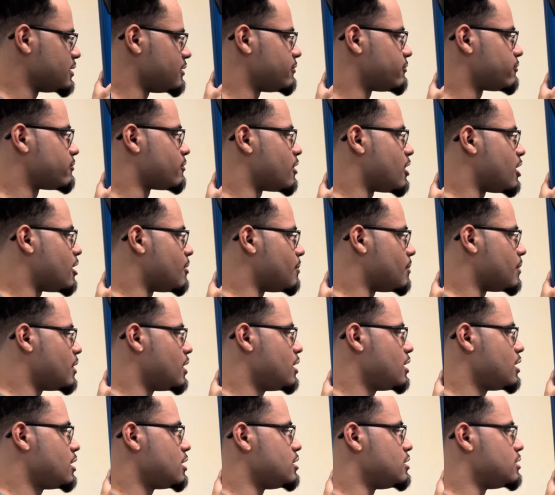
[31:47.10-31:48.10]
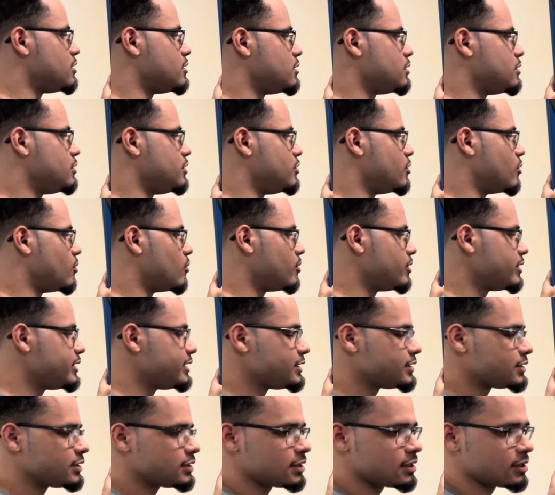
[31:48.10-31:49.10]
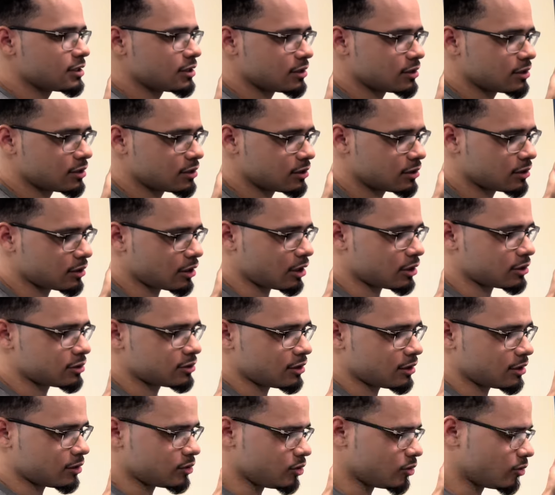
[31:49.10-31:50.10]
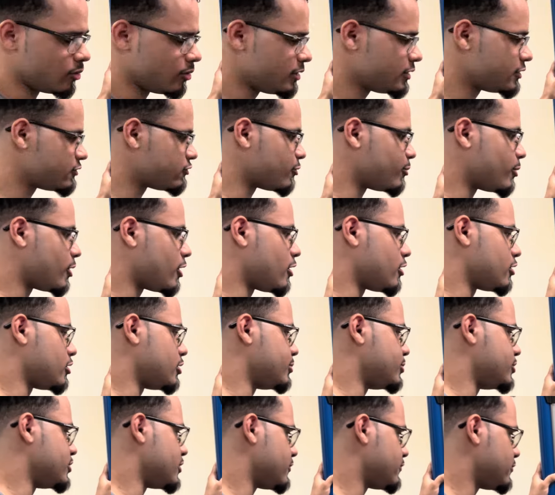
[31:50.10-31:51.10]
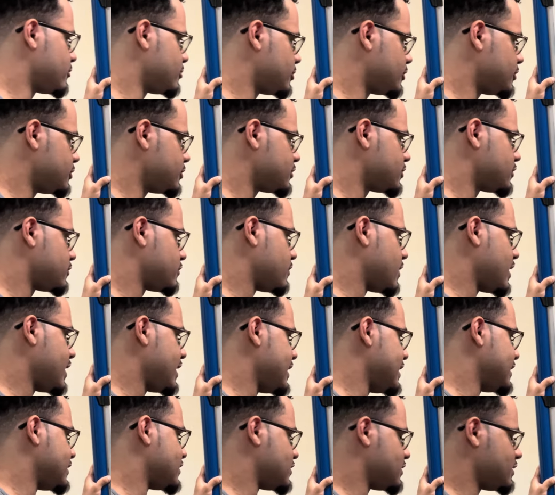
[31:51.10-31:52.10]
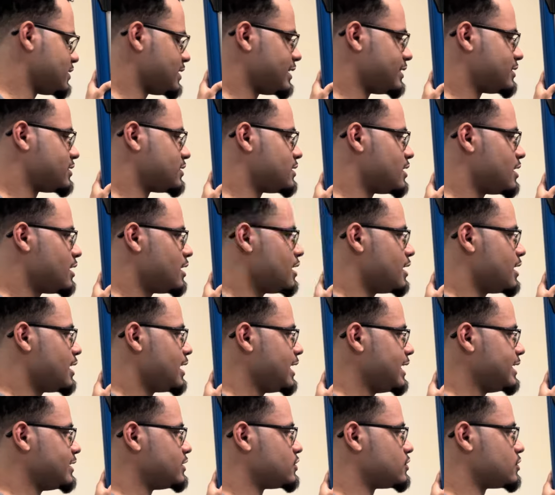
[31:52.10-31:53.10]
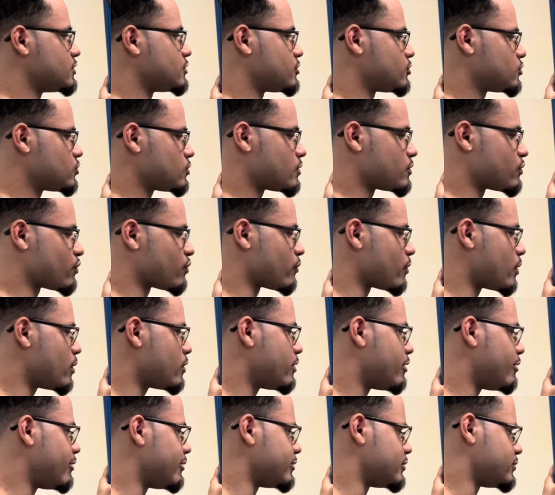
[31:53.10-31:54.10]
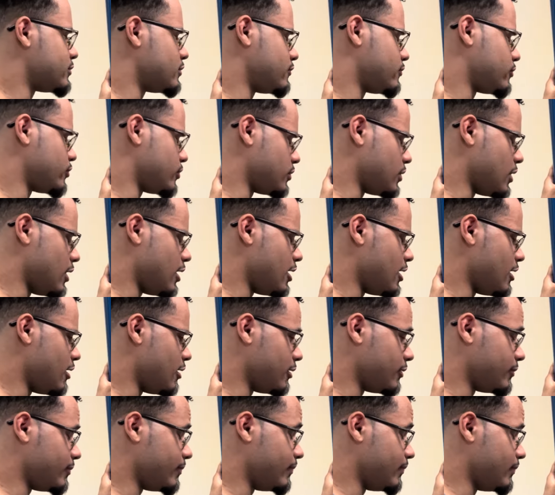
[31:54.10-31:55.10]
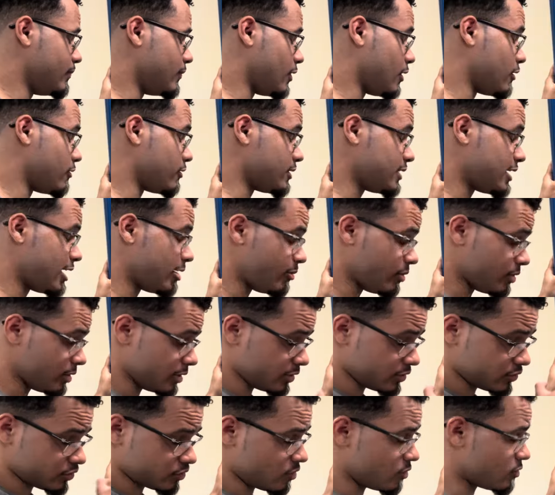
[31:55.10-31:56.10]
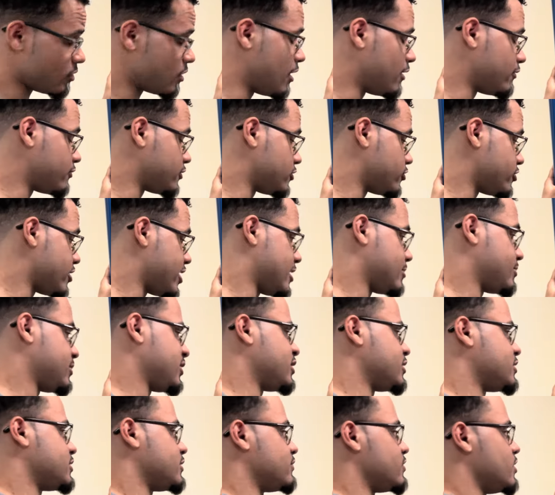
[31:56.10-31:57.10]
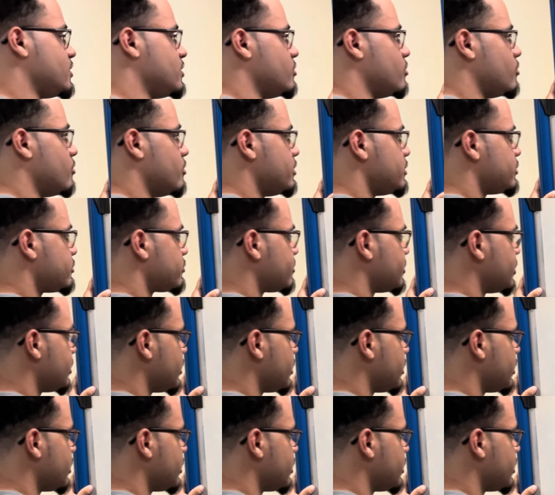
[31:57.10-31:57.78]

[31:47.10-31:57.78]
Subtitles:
from noise from our unobservables, right? It's sort of thrown our reliability is thrown off track because of the noise from the